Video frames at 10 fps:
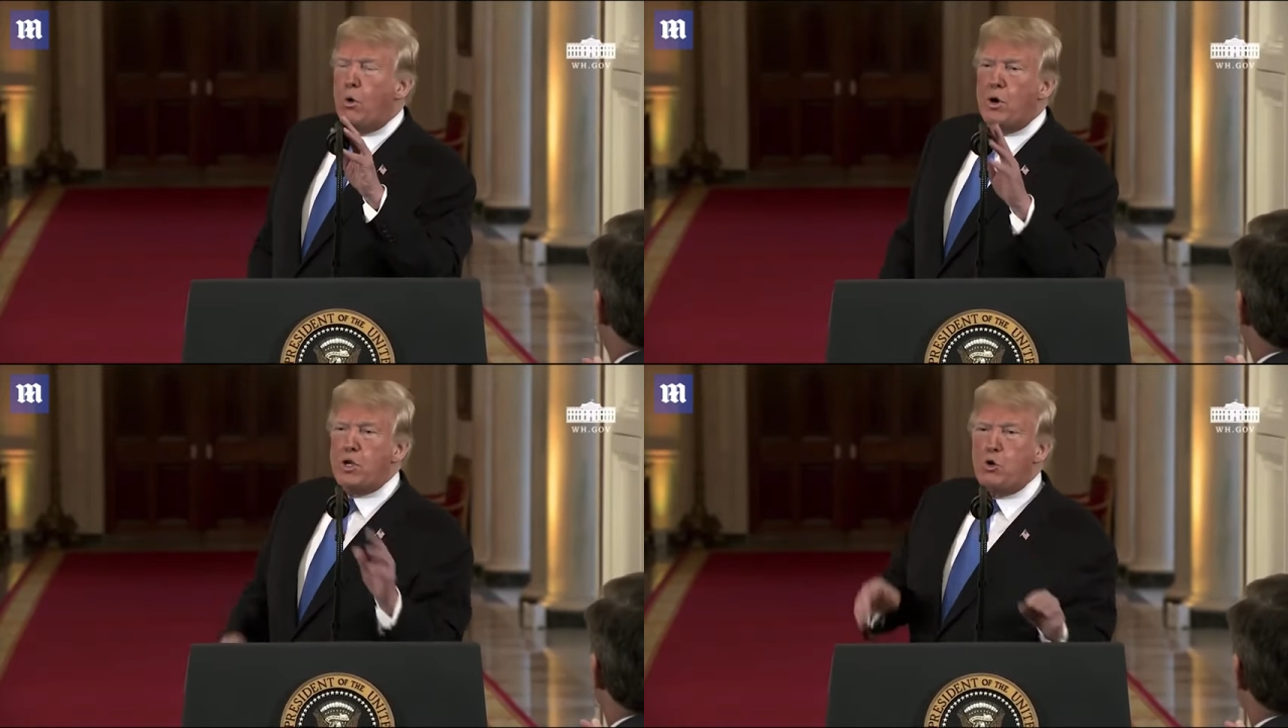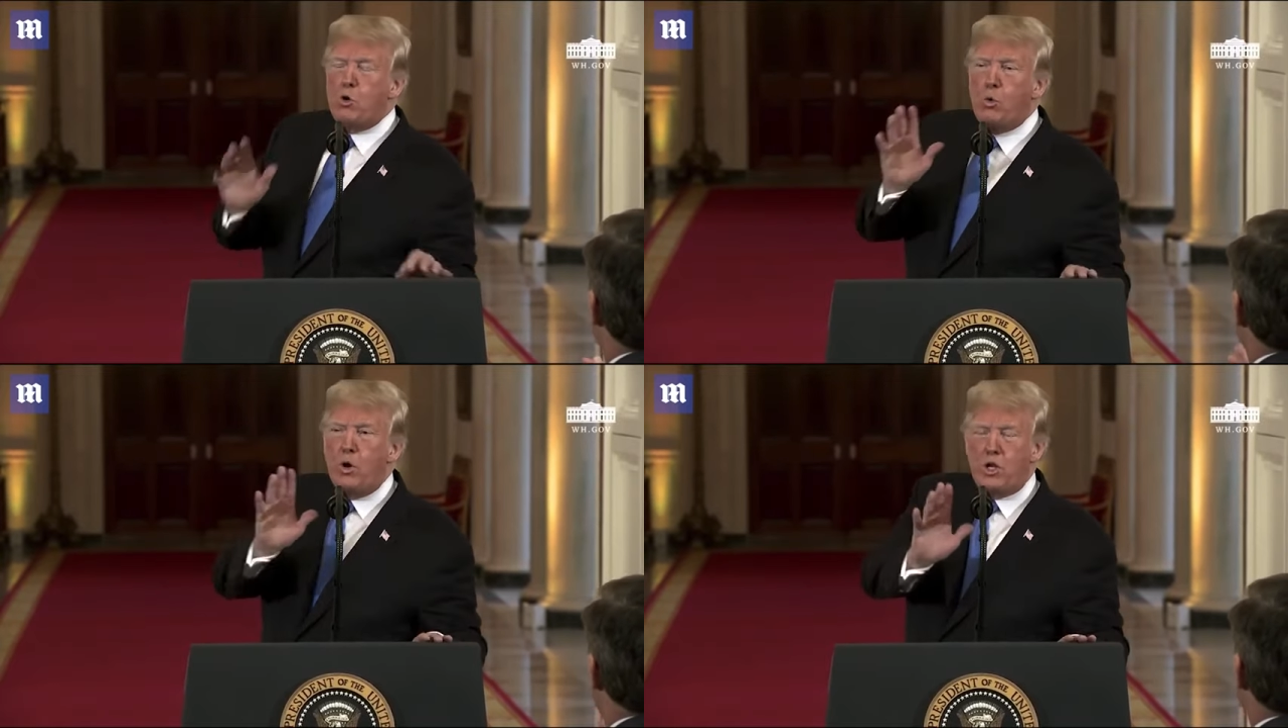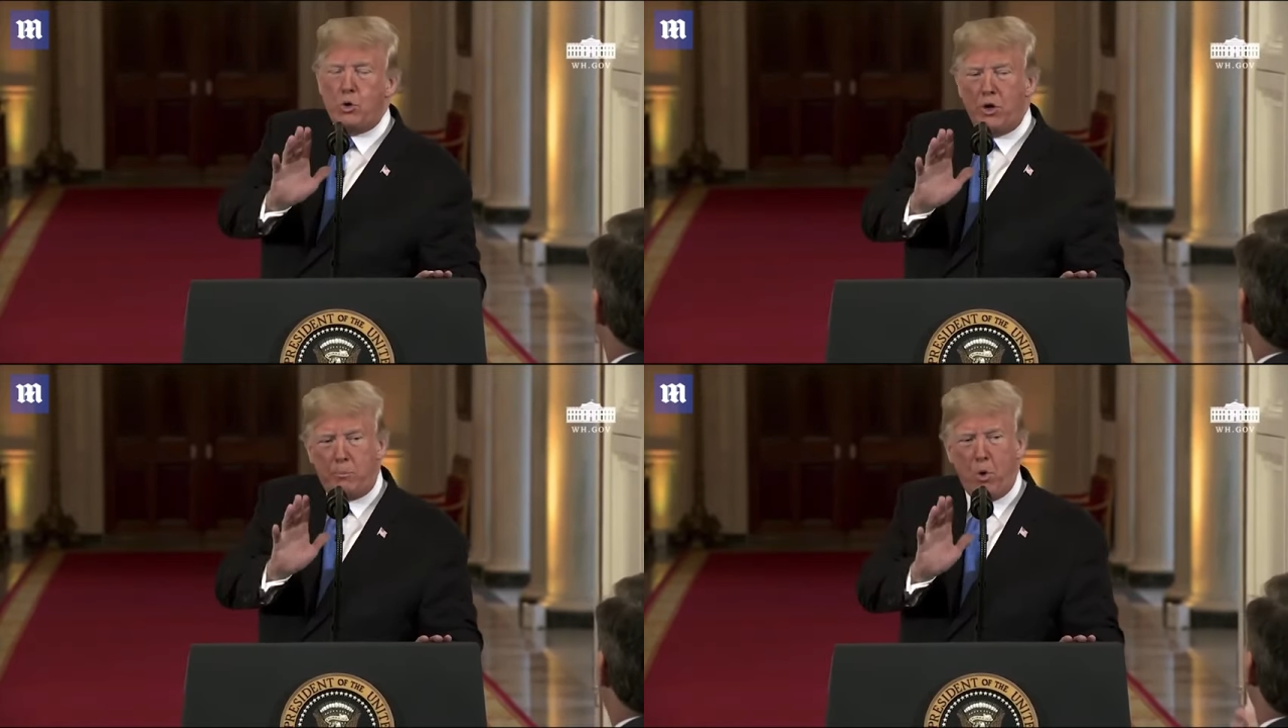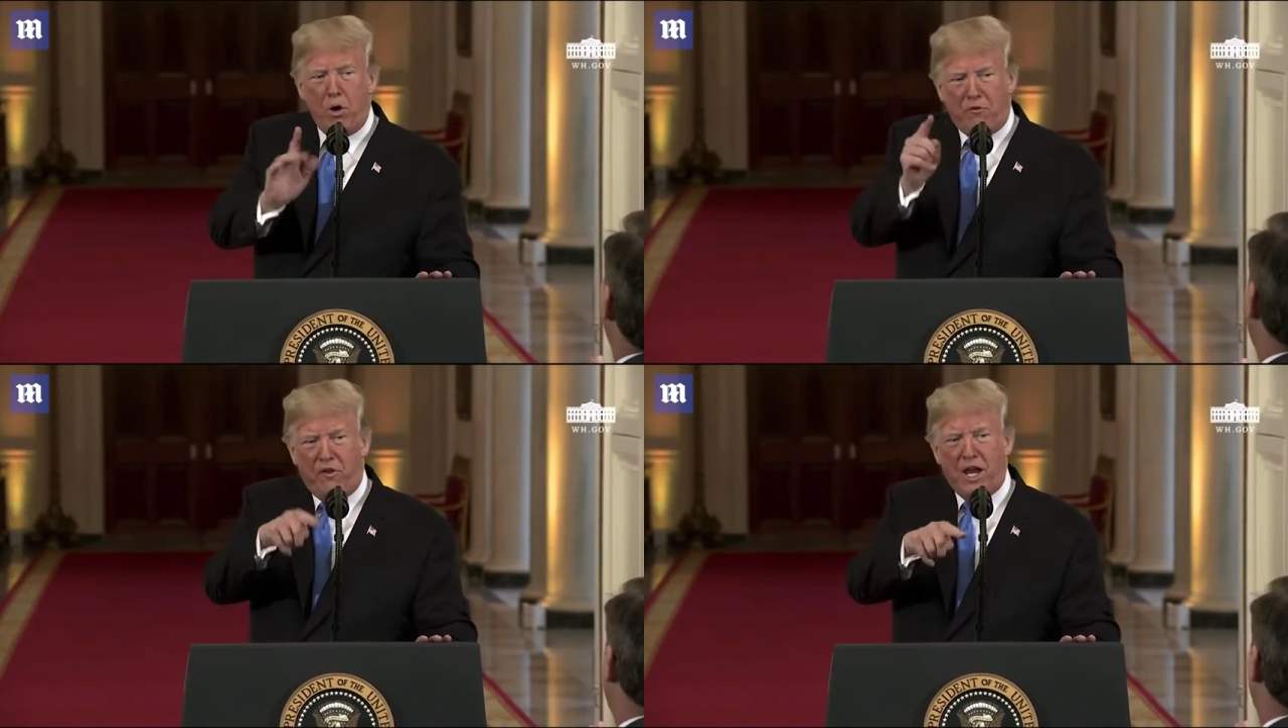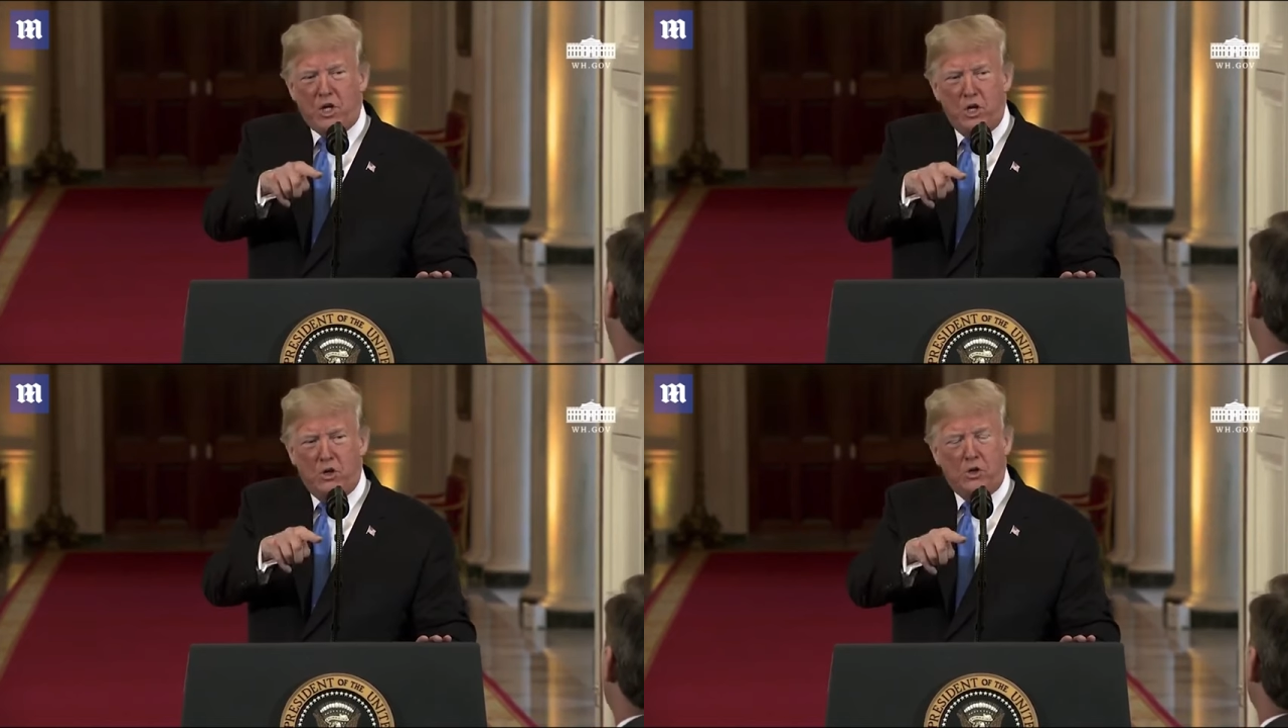Well, when you, when you report
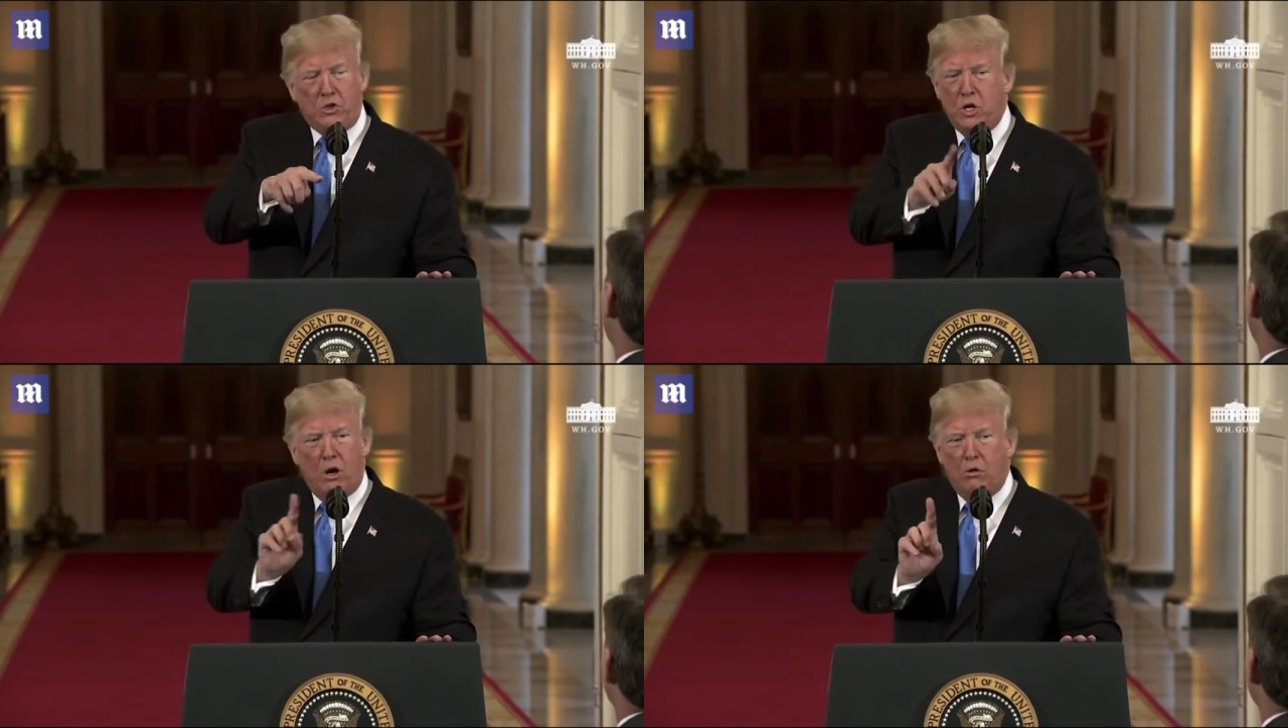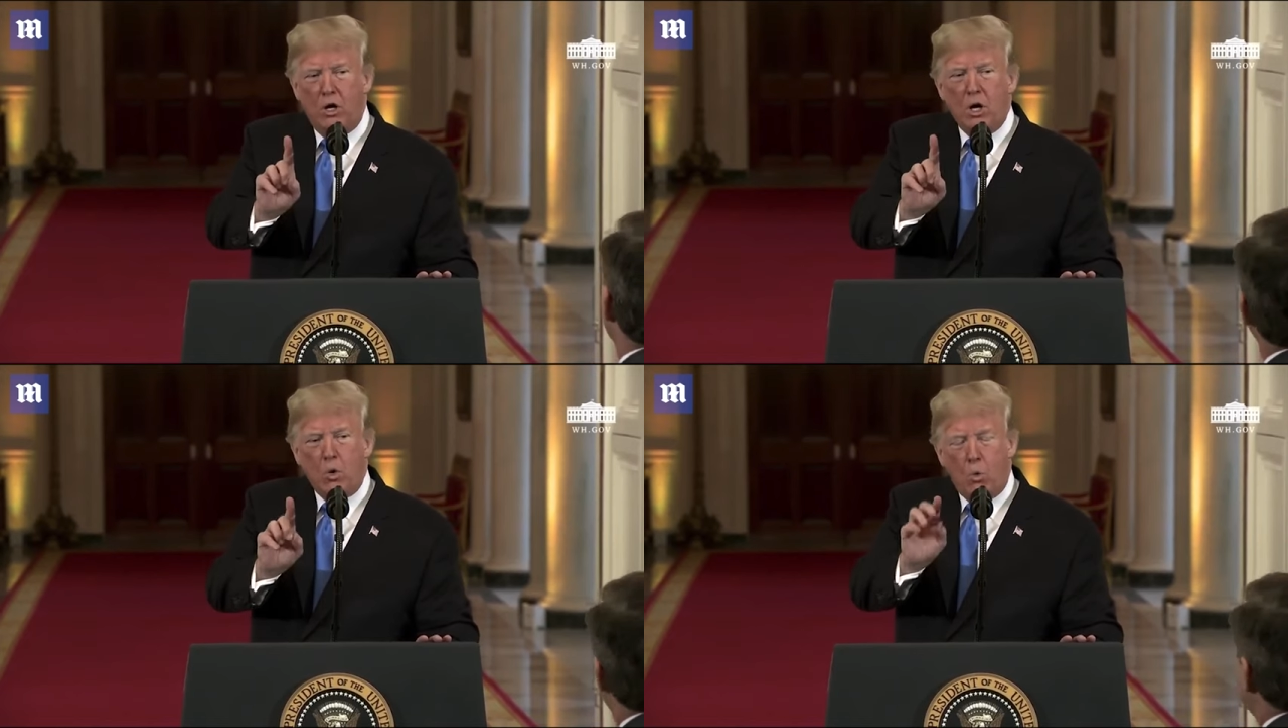fake news, no.